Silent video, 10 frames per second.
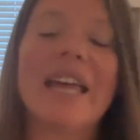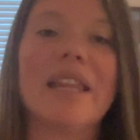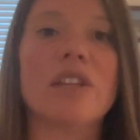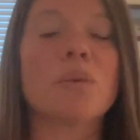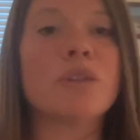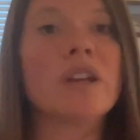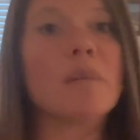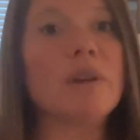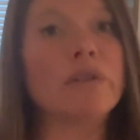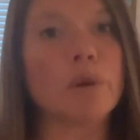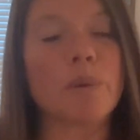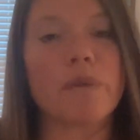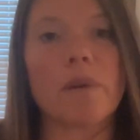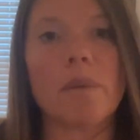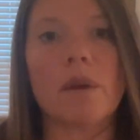This one's going to be super
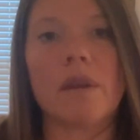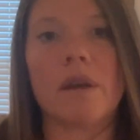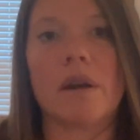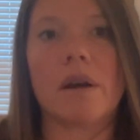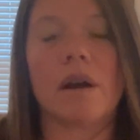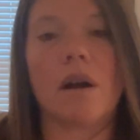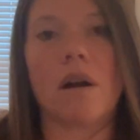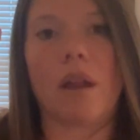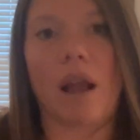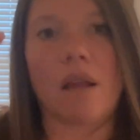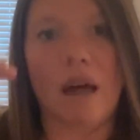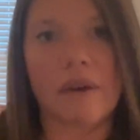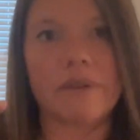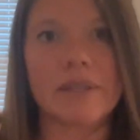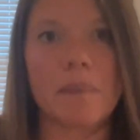fun, but there are like a lot
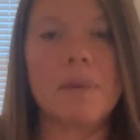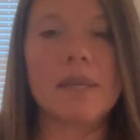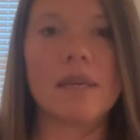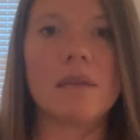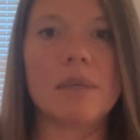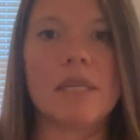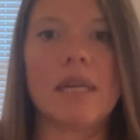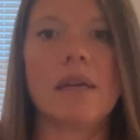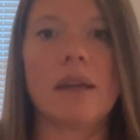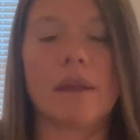of steps that need to be taken.